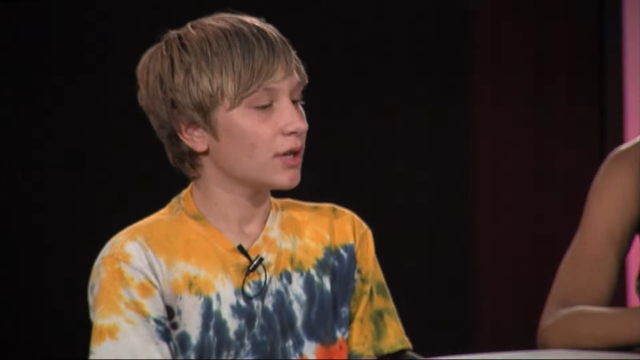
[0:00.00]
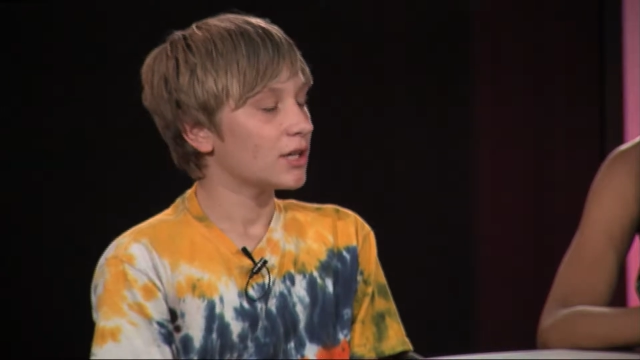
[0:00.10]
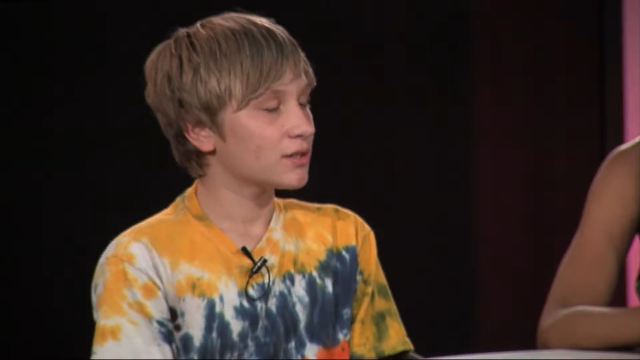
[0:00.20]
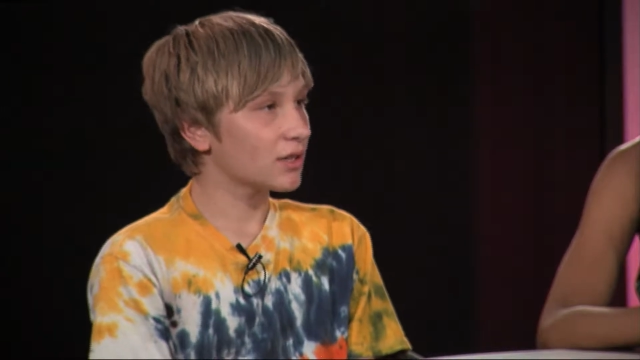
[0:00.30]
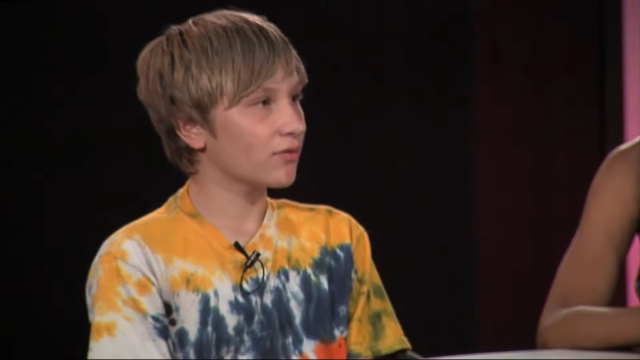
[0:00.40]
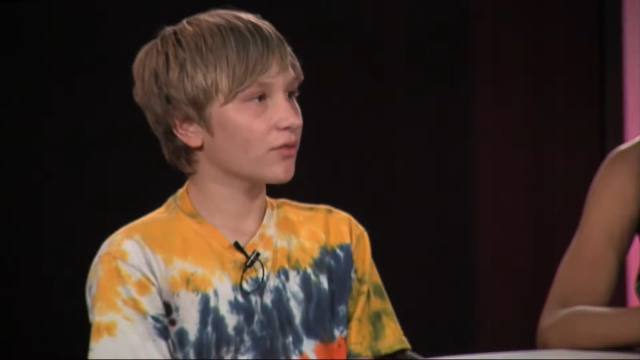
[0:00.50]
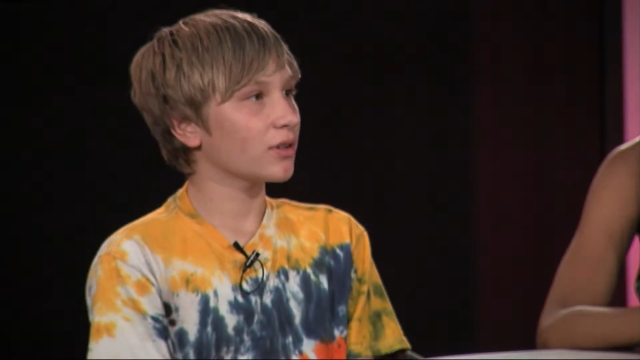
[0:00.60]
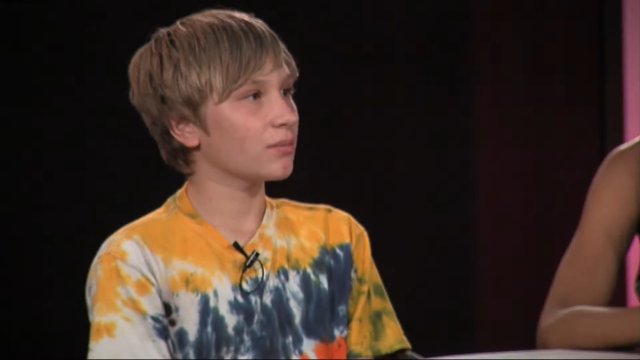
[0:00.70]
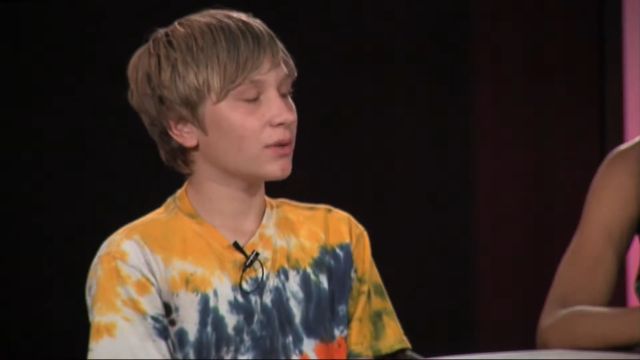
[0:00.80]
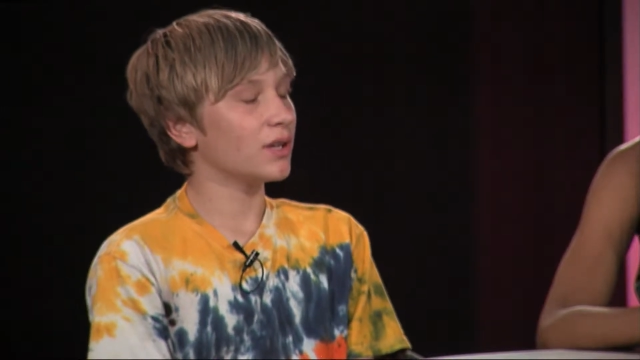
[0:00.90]
has
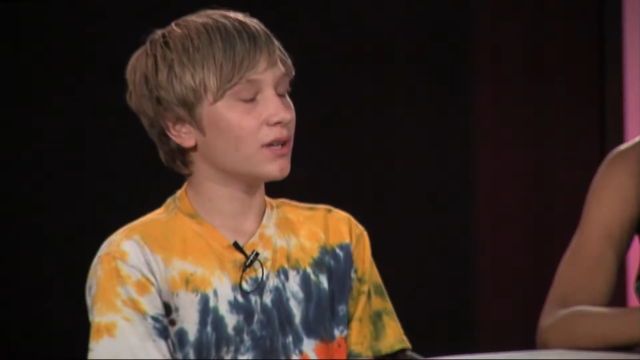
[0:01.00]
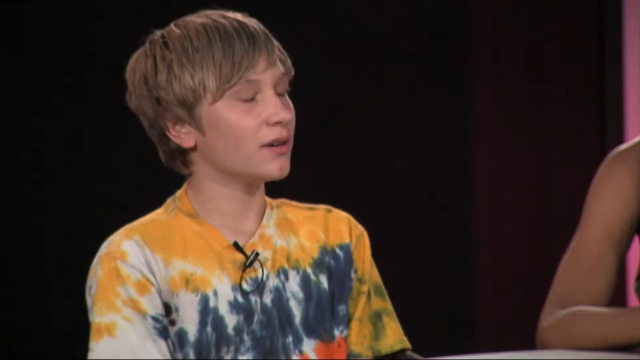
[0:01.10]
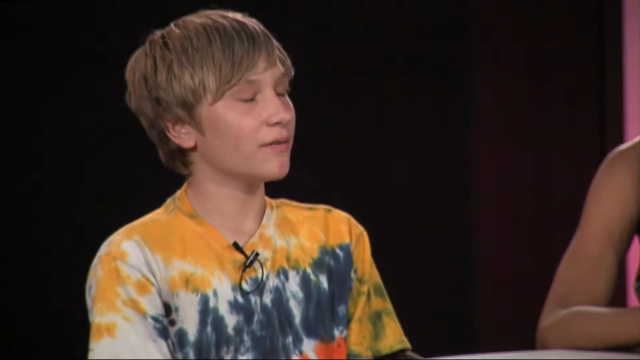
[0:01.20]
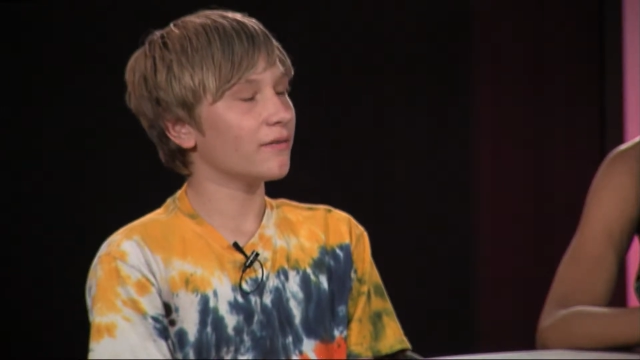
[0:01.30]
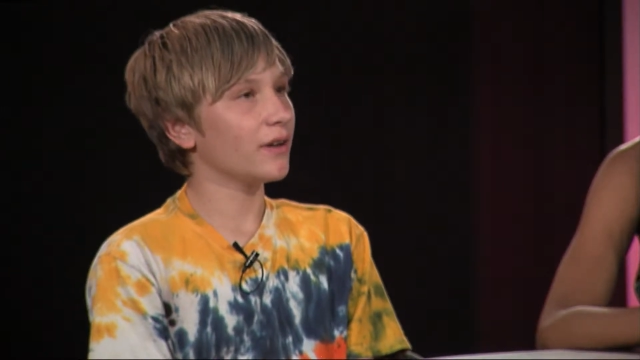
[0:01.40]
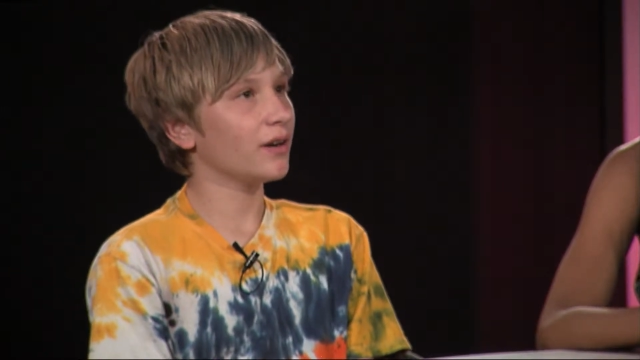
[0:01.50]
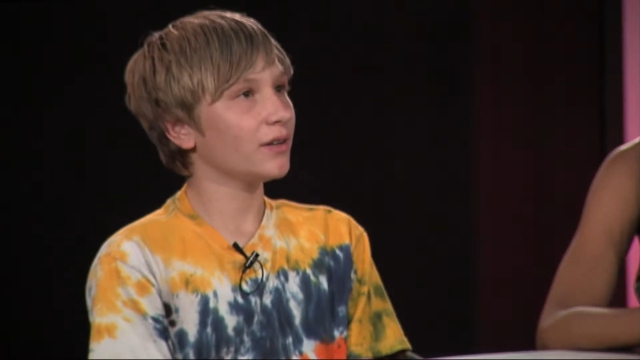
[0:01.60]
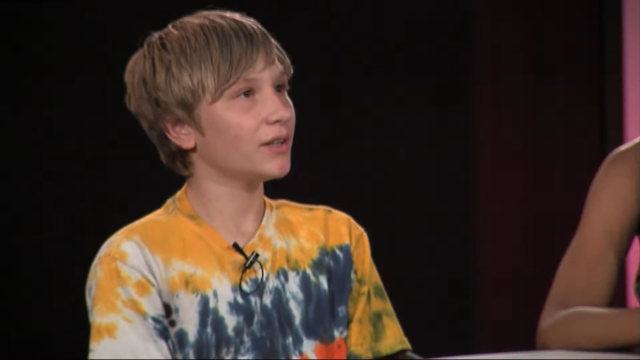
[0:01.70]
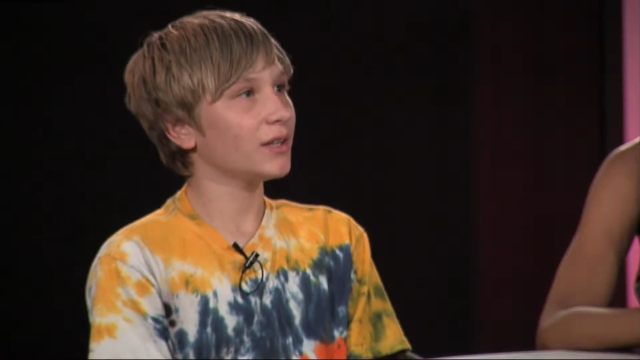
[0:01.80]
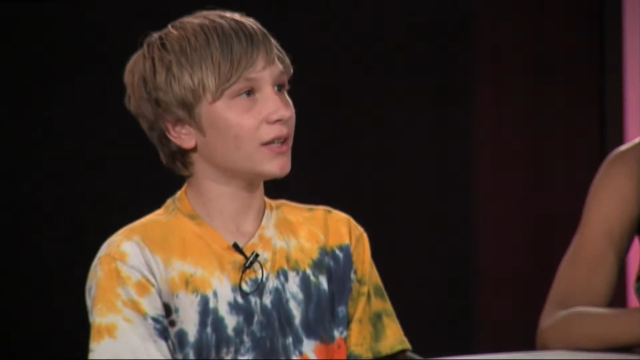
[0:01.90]
definitely been
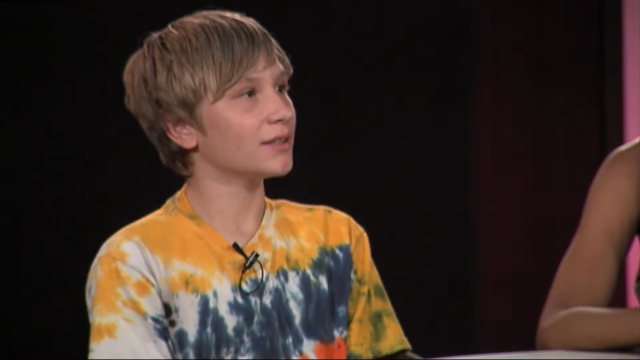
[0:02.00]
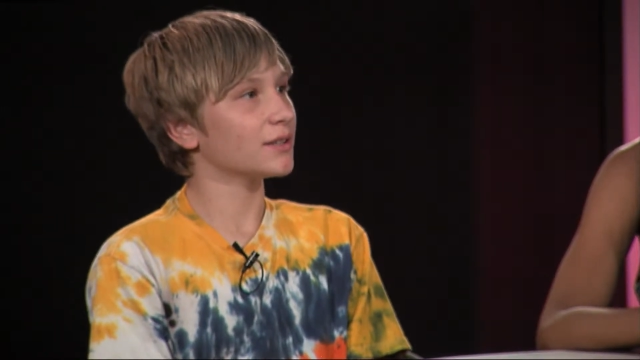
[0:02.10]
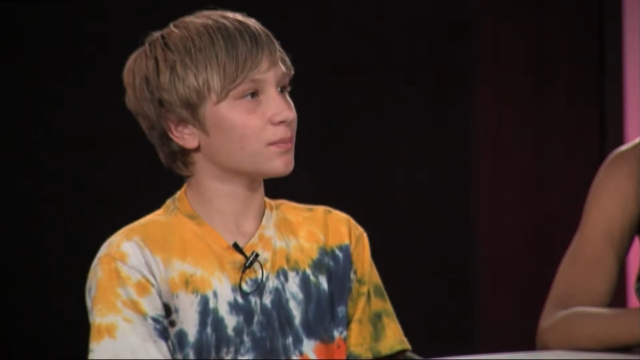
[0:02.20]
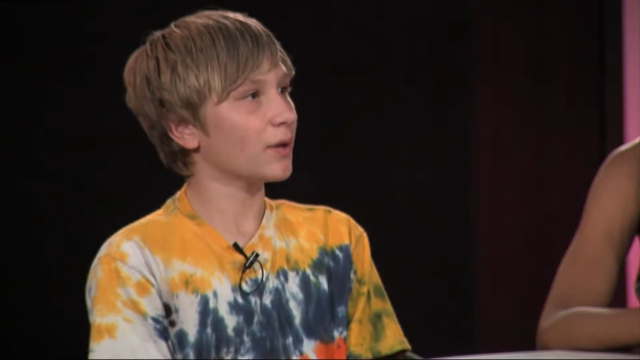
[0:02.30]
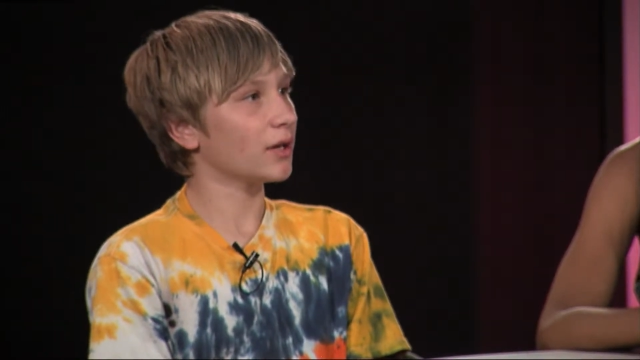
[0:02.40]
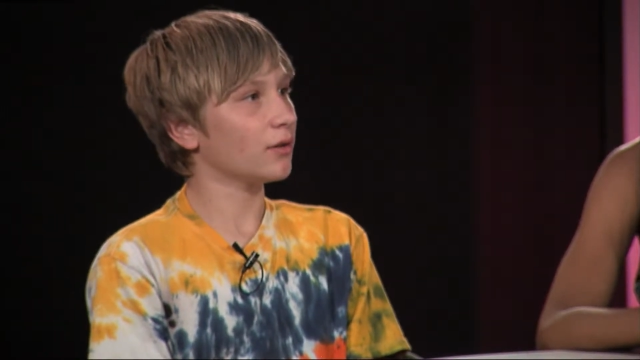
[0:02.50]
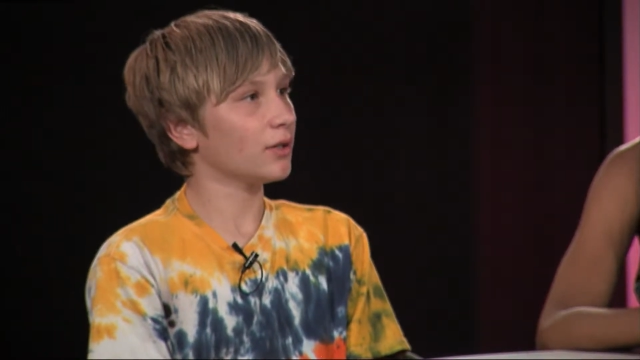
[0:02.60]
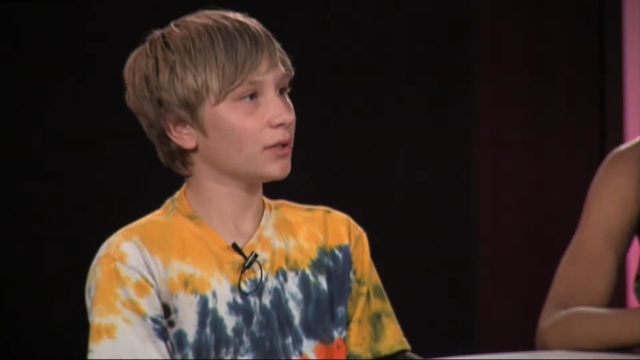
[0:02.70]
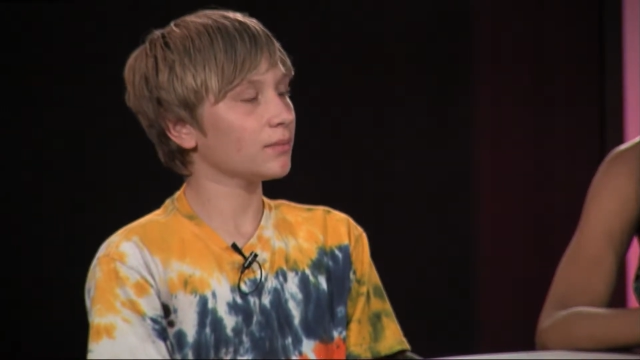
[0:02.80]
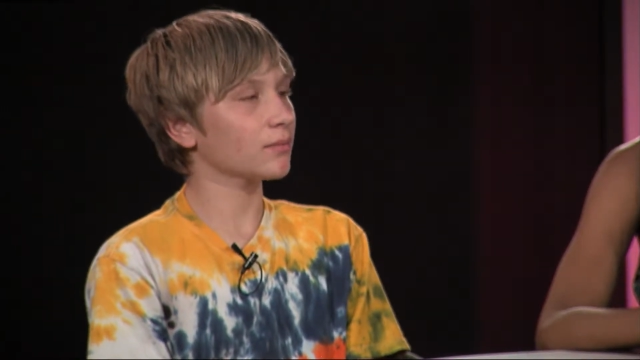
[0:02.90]
very
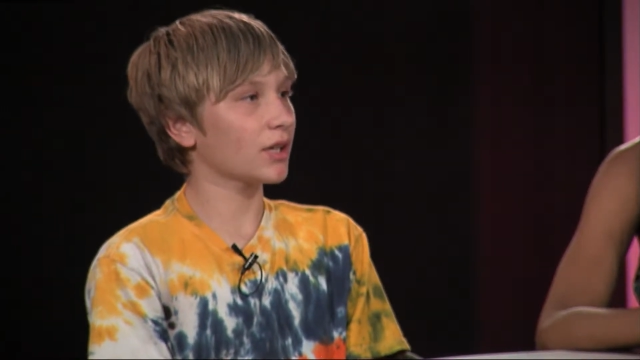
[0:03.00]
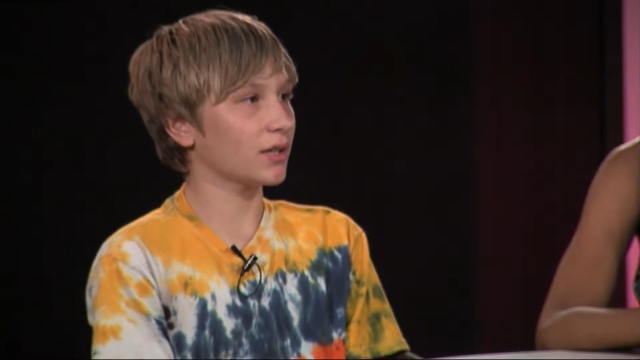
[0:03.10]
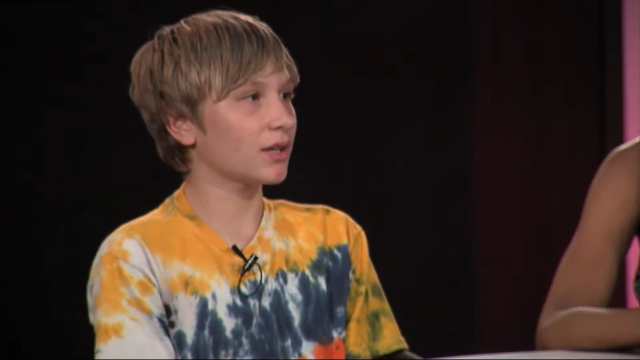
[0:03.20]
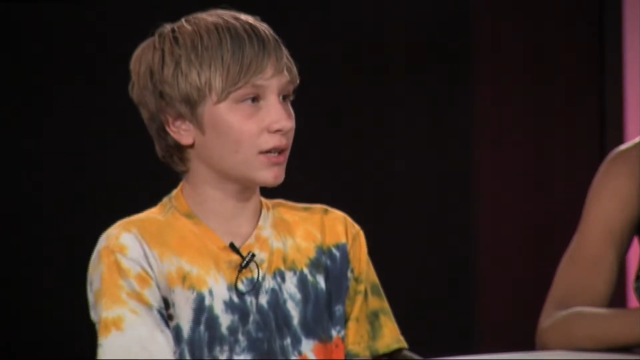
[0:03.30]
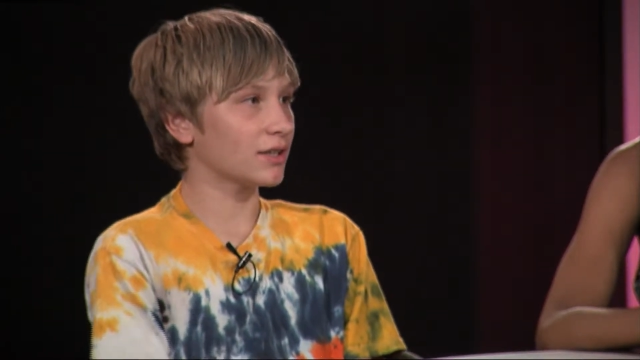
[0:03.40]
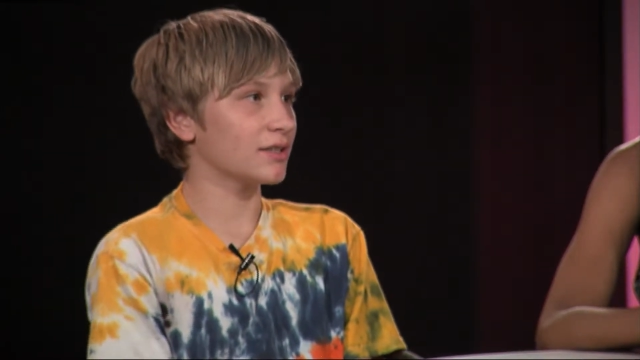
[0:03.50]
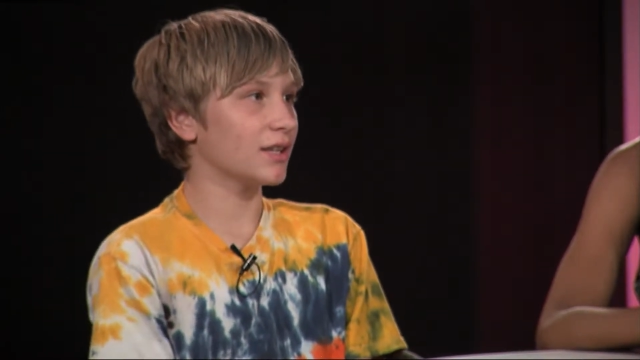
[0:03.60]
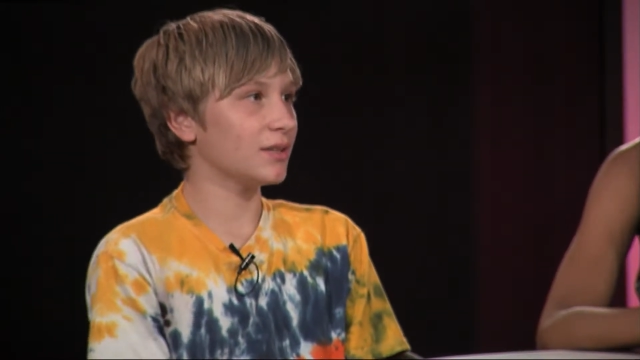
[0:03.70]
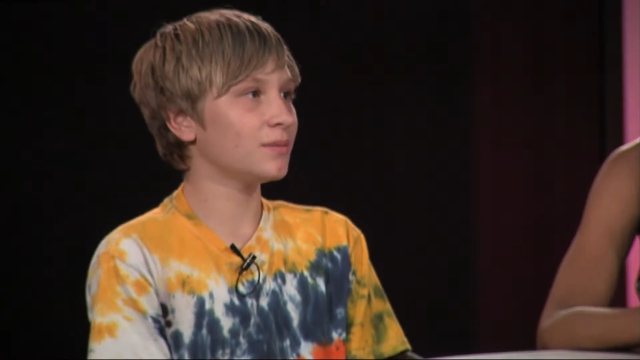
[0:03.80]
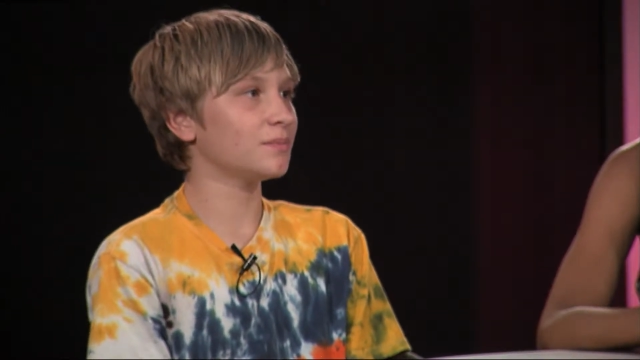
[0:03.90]
inspiring, like I
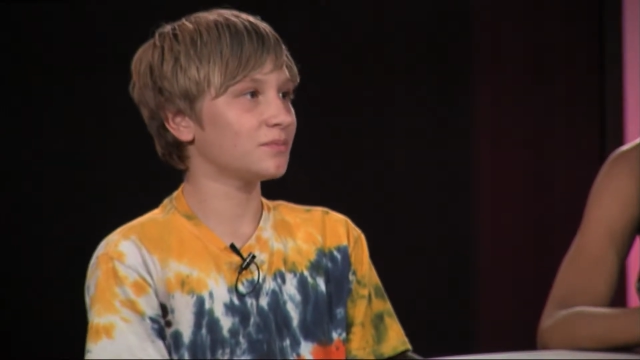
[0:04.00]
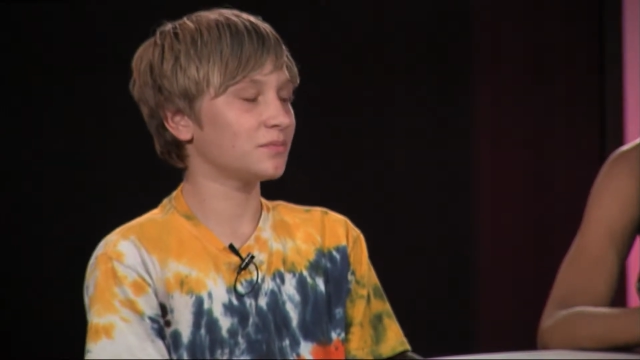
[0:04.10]
said,